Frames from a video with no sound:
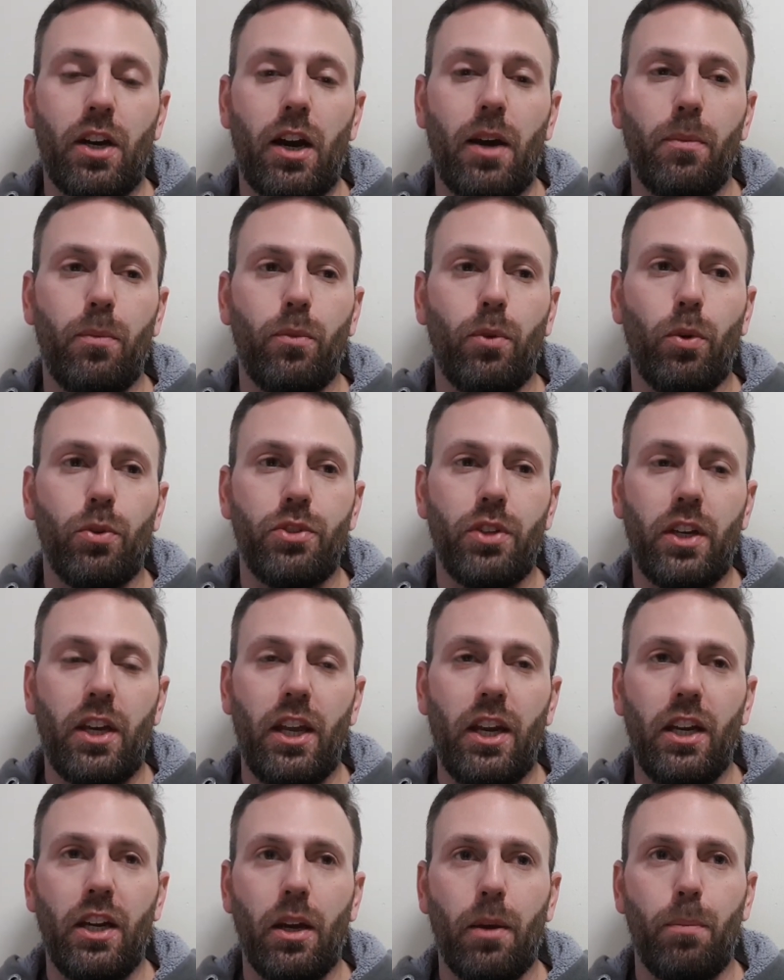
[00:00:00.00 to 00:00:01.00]
I'm also
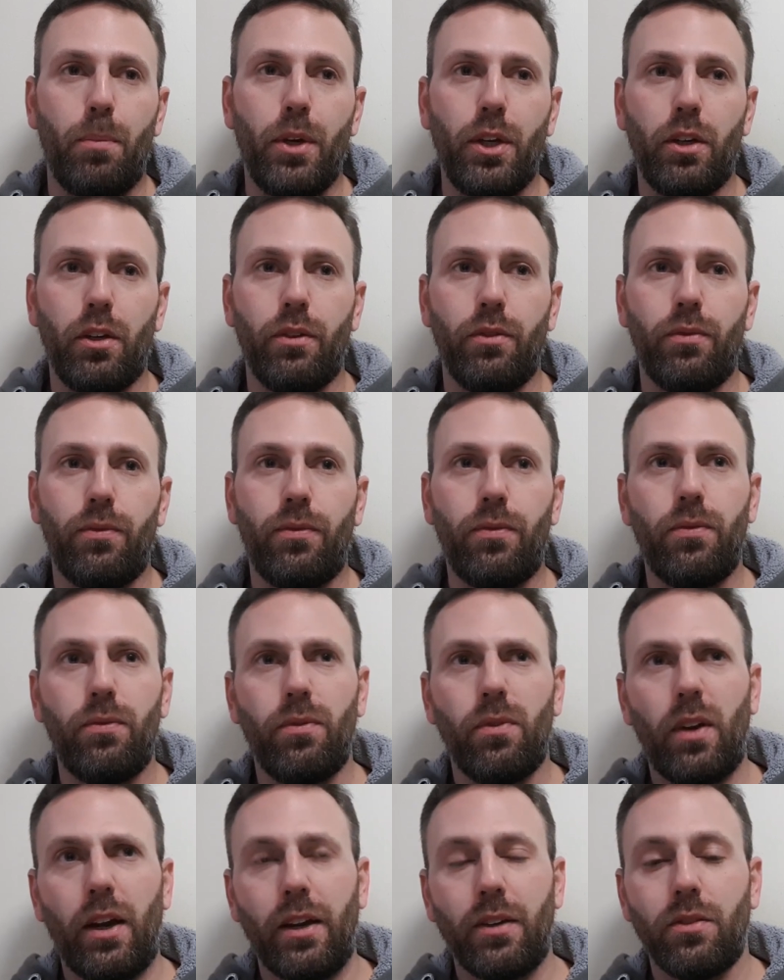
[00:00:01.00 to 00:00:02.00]
getting a bit of
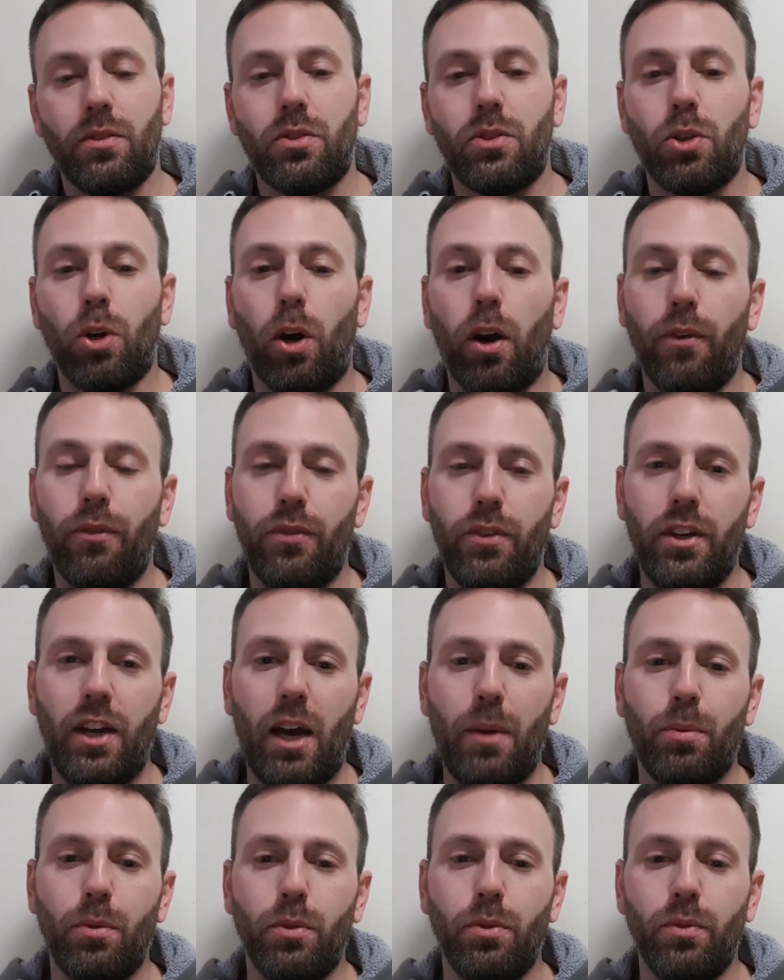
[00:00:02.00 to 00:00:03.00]
like toffee
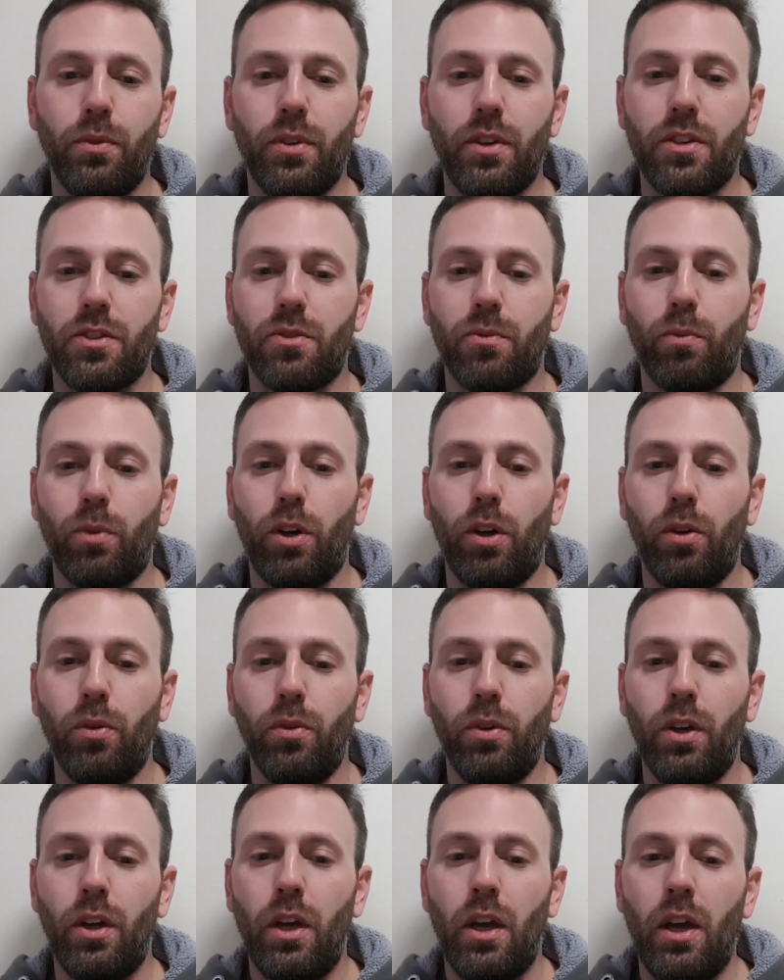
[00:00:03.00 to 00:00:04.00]
apple as
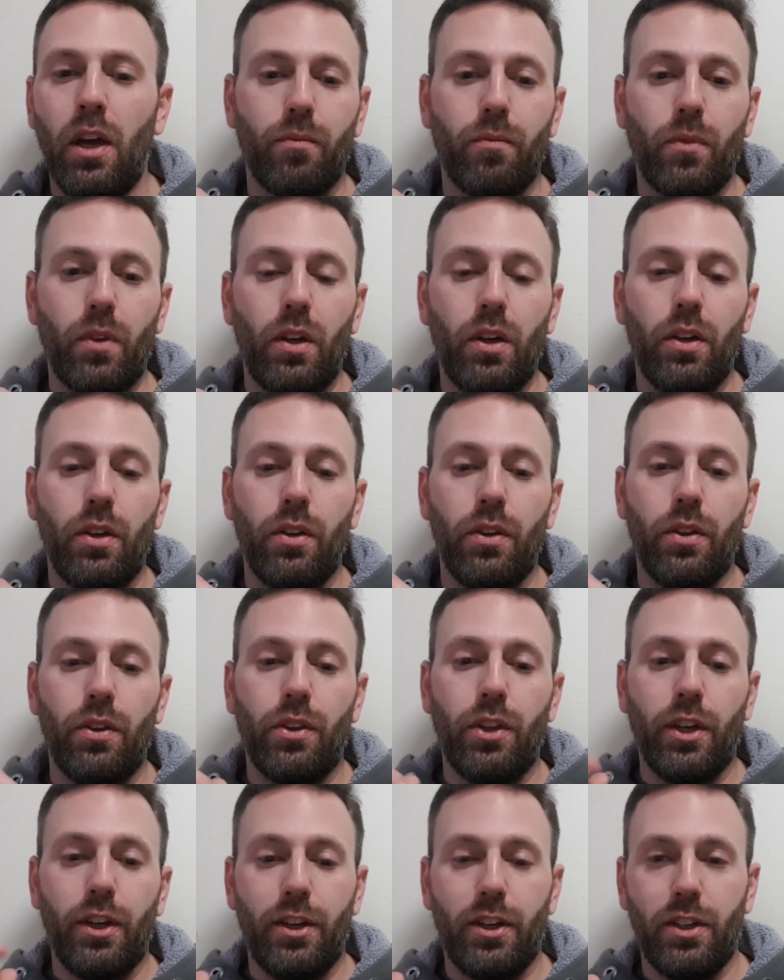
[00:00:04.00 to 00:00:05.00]
well.
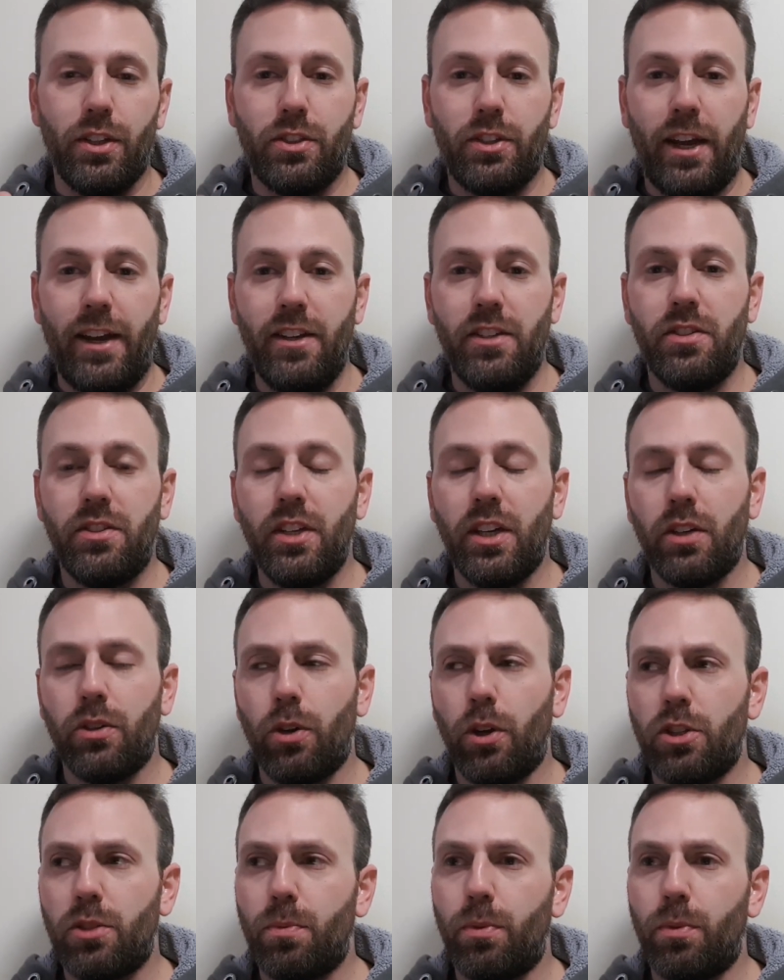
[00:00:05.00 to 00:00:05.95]
The tasting notes